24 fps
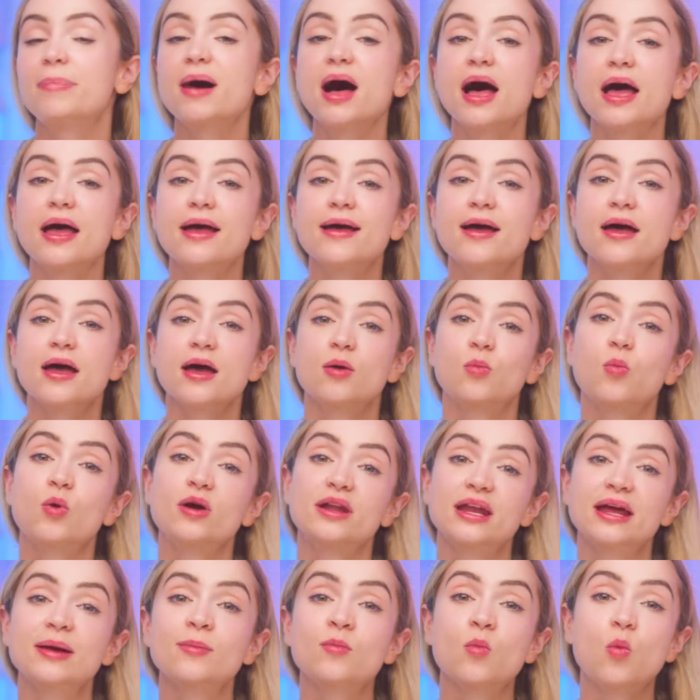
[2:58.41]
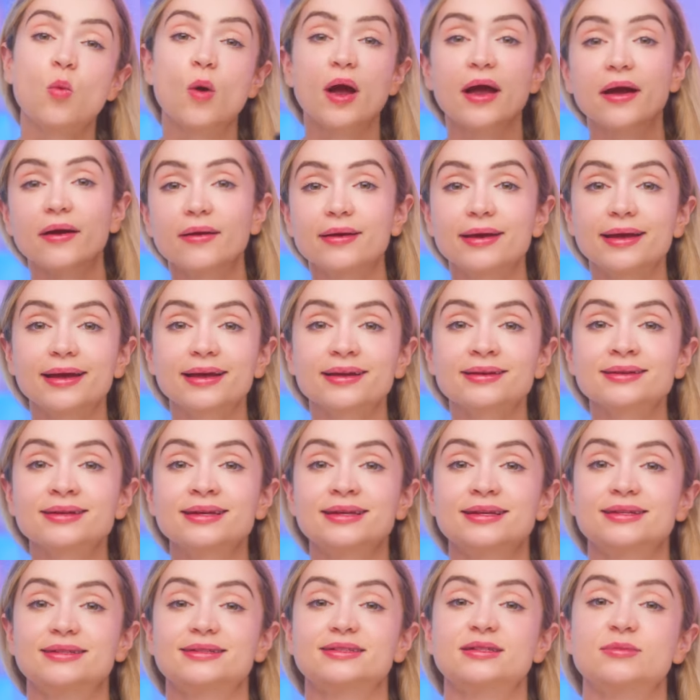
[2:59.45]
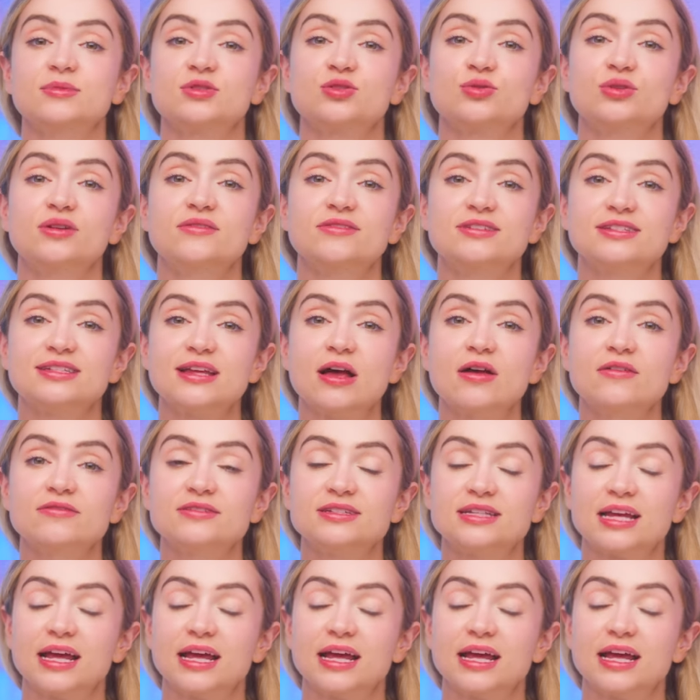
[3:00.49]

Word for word: But when I'm wearing some sort of self